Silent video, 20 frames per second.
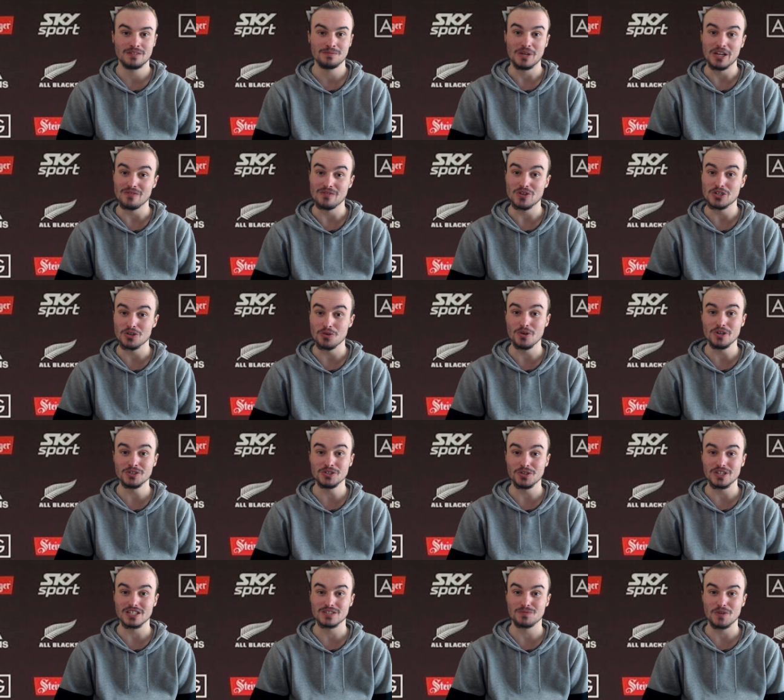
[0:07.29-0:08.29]
But if you do
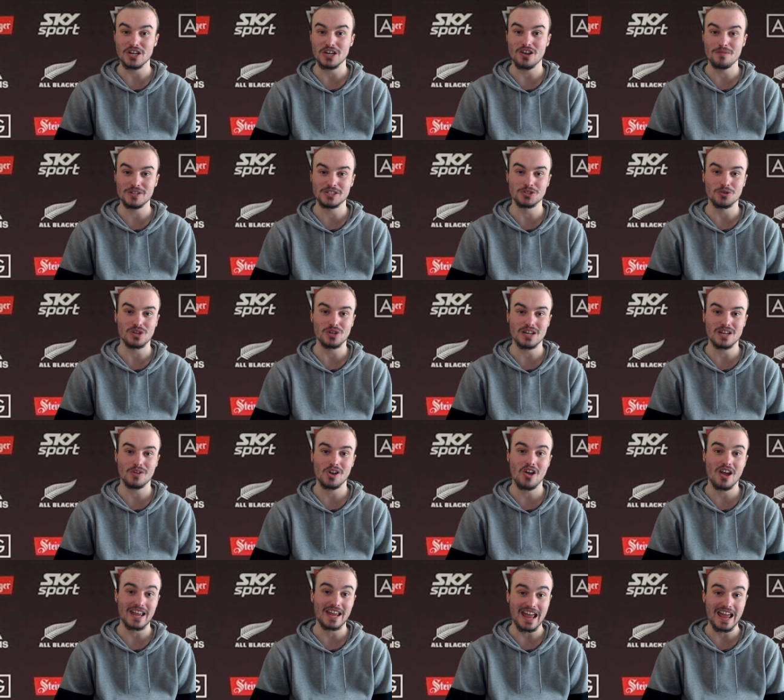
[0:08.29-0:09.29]
enjoy this video, be sure to leave a
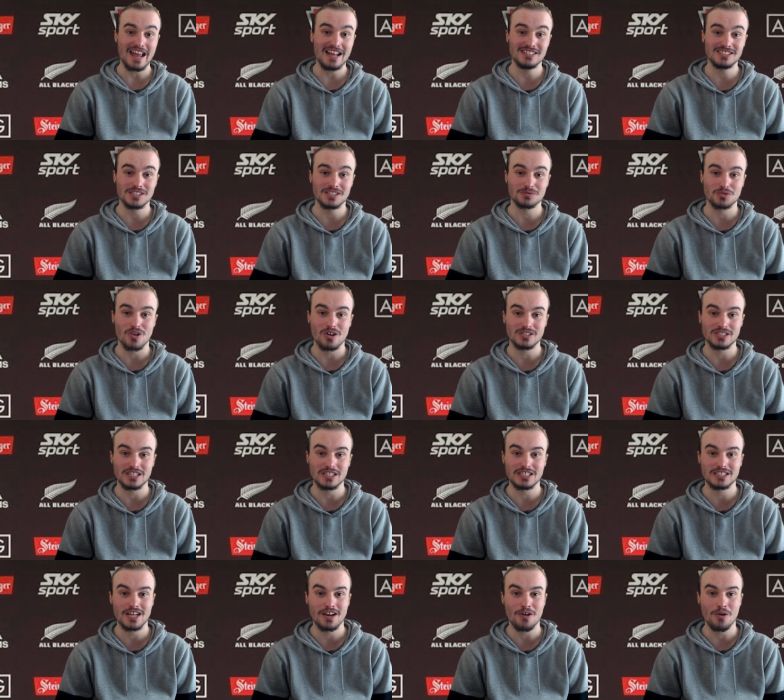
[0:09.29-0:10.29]
like and subscribe to
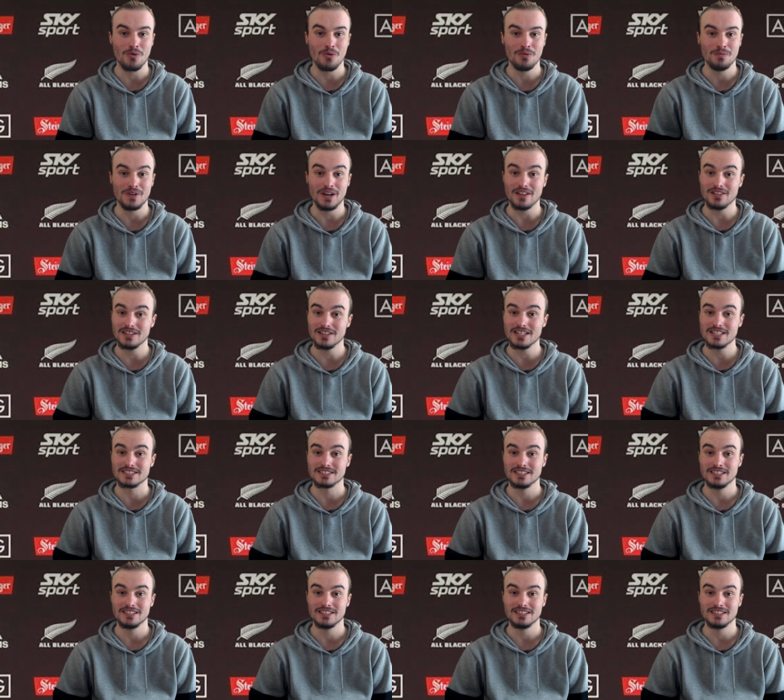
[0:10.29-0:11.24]
the channel. Nonetheless,